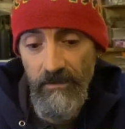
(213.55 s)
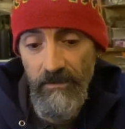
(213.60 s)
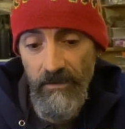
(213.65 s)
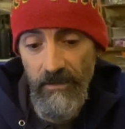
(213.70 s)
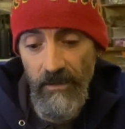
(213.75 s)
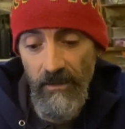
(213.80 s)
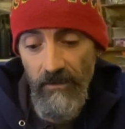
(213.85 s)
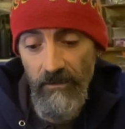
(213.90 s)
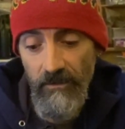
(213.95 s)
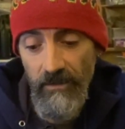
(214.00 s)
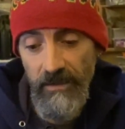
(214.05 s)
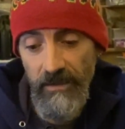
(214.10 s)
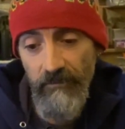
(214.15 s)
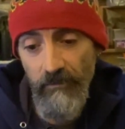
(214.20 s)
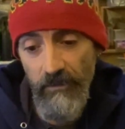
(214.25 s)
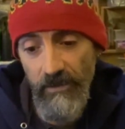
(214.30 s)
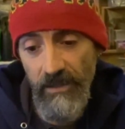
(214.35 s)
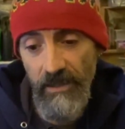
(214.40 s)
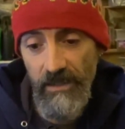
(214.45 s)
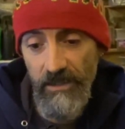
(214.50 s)
So even
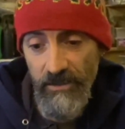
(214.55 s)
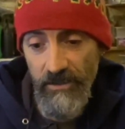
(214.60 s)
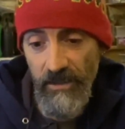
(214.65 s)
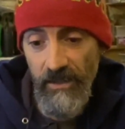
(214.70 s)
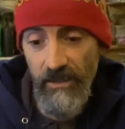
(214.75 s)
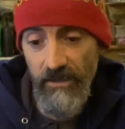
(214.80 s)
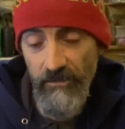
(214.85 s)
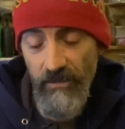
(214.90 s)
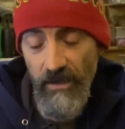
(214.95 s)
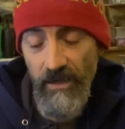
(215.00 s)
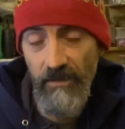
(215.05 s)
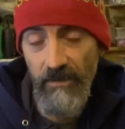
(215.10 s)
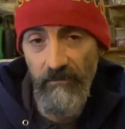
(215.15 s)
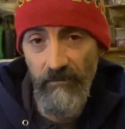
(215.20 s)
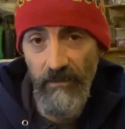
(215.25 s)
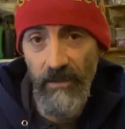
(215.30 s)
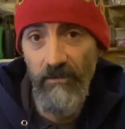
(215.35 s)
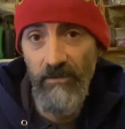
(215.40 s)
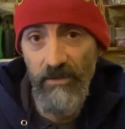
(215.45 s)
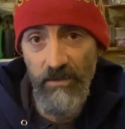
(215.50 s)
with the exchange
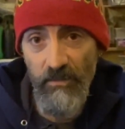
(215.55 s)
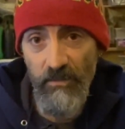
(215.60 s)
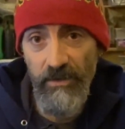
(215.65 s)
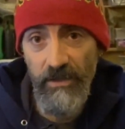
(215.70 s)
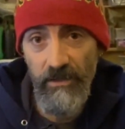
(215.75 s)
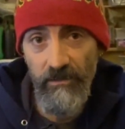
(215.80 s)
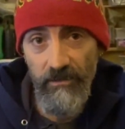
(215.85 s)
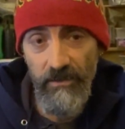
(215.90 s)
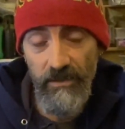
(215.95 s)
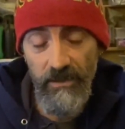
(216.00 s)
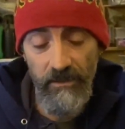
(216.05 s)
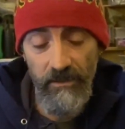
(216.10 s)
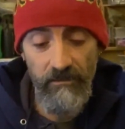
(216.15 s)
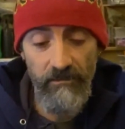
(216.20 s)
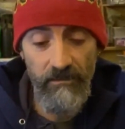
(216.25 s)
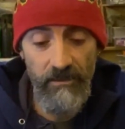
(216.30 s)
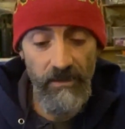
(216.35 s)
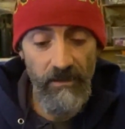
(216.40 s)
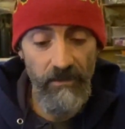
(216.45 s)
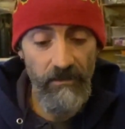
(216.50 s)
rate, that was a pretty good
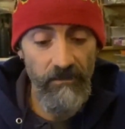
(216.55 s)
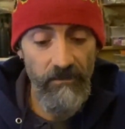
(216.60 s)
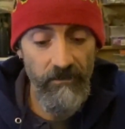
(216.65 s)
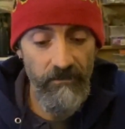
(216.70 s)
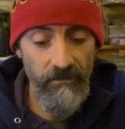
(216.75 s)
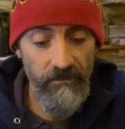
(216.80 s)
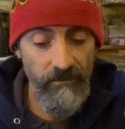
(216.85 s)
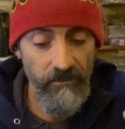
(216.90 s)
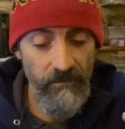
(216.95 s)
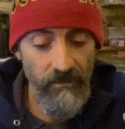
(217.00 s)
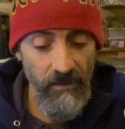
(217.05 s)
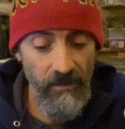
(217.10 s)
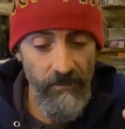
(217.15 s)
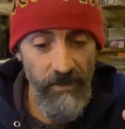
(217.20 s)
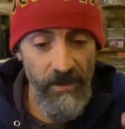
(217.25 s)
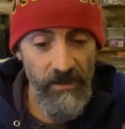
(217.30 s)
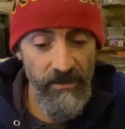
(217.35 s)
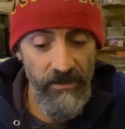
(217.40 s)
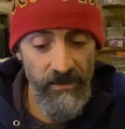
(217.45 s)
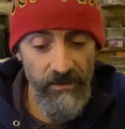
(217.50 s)
deal. So I'm
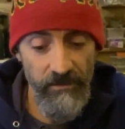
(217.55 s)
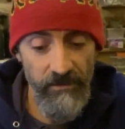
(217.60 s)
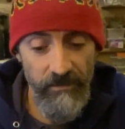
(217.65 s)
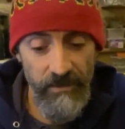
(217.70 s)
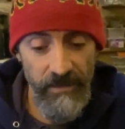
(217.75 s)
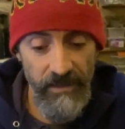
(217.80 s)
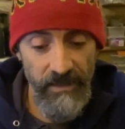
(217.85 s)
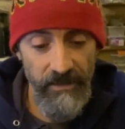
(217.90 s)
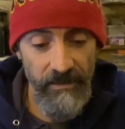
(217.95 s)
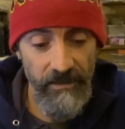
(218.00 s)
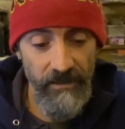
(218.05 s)
actually doing